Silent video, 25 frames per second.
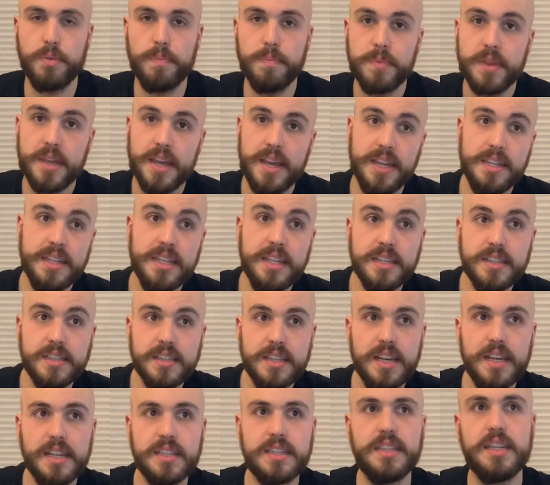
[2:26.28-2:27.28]
And
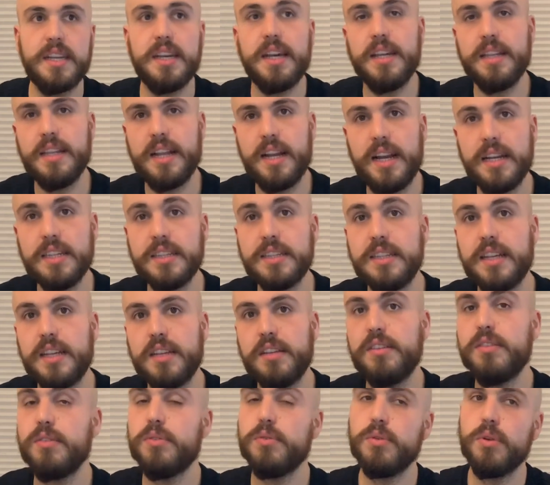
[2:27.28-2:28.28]
he analyzes that,
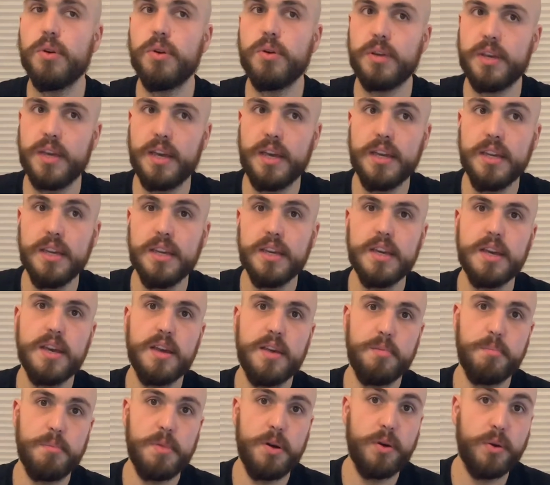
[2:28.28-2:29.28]
okay,
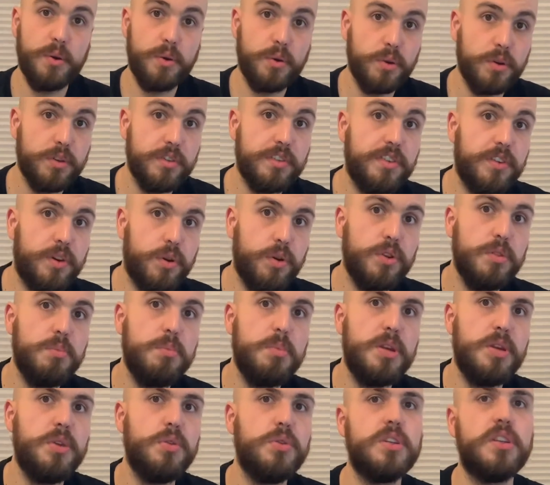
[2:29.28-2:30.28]
bell curve could be
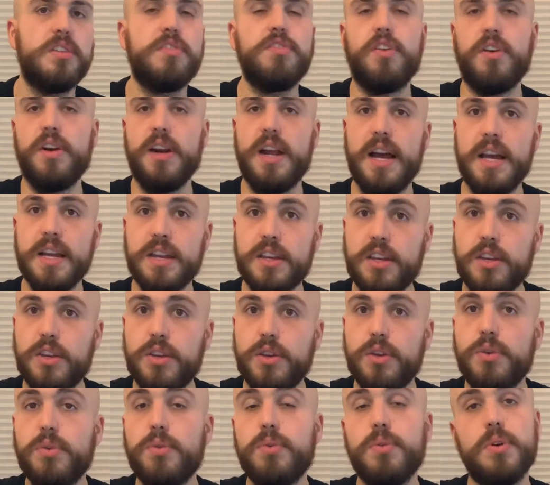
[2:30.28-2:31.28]
used for
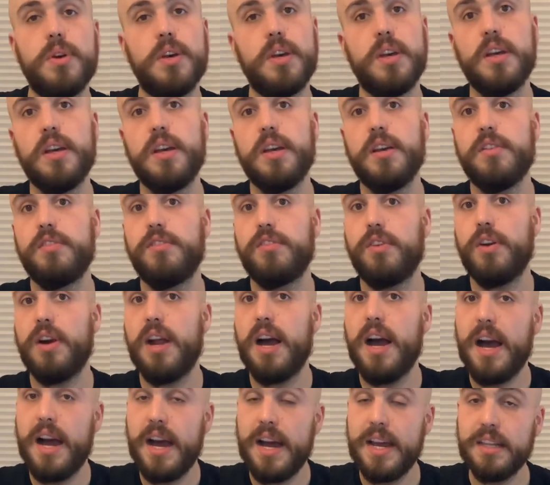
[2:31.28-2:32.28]
IQ, for
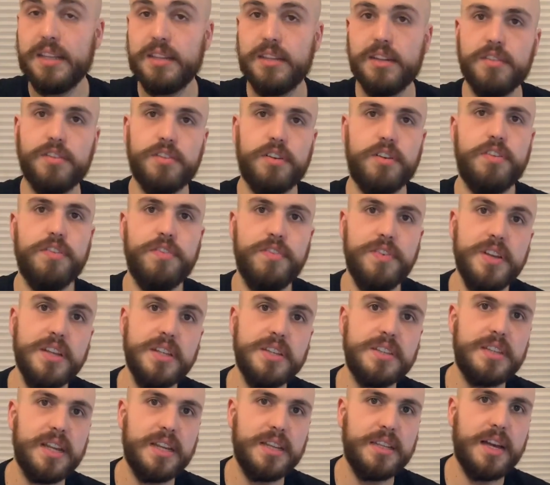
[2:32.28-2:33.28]
height, for
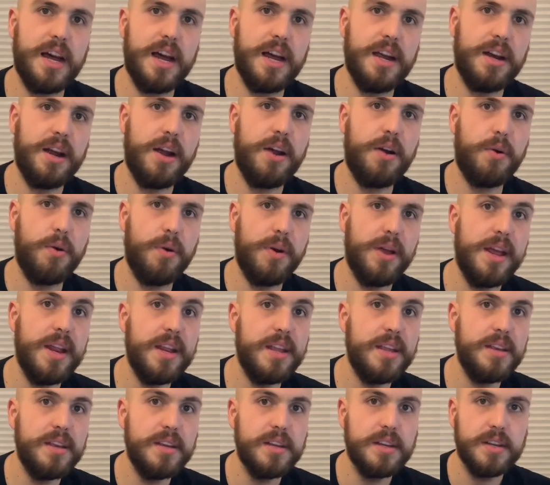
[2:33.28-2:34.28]
things that are
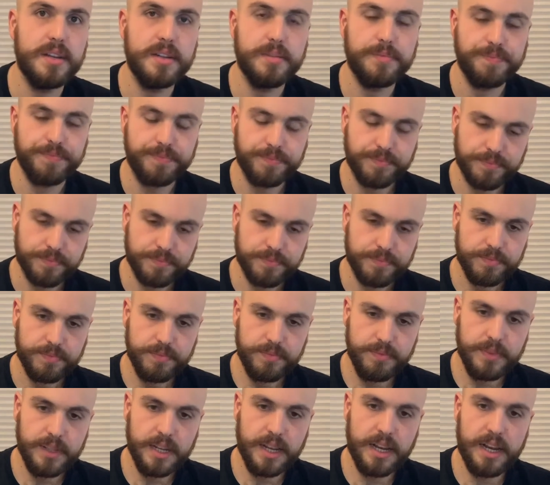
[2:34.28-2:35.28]
already,
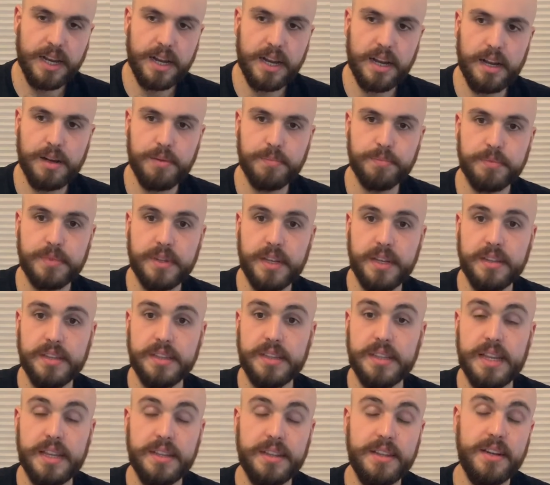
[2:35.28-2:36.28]
that
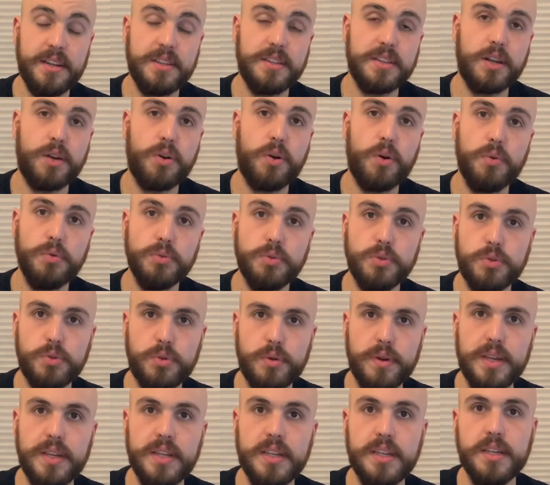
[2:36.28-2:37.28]
there is a
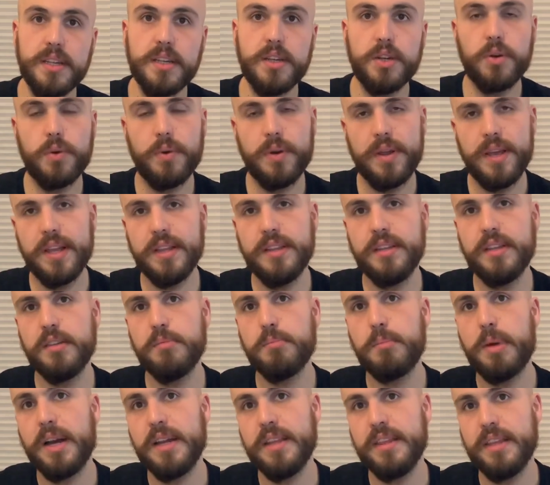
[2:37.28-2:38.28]
constraint created
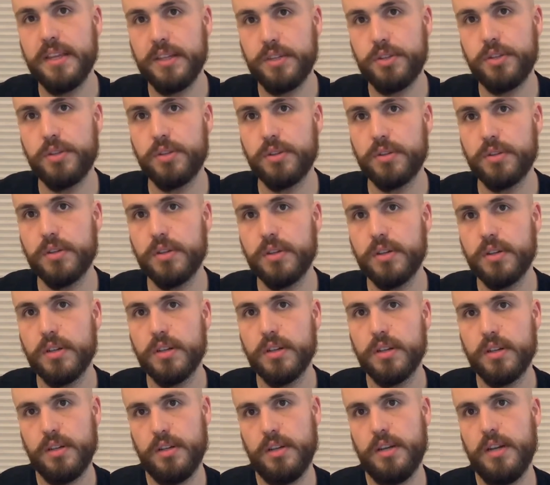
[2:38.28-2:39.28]
by nature.
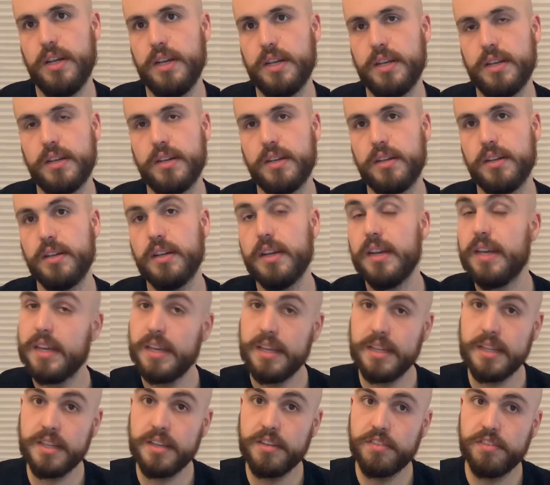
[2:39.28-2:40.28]
Like,
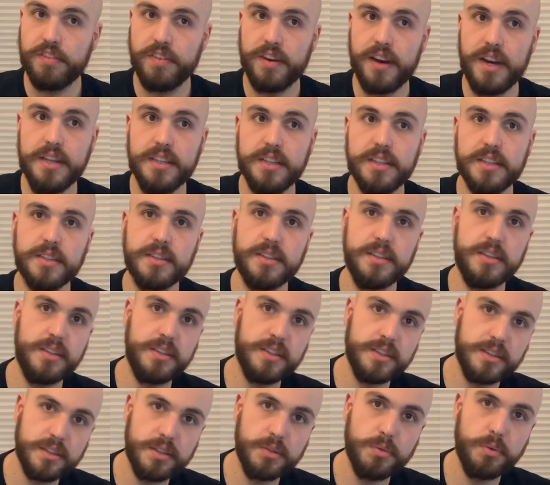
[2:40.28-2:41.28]
in finance, it
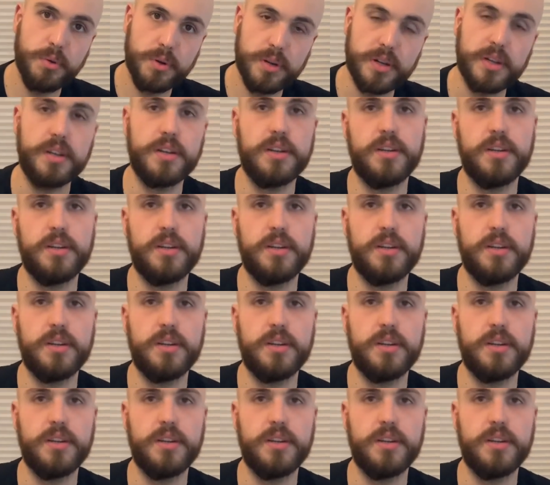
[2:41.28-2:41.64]
doesn't work.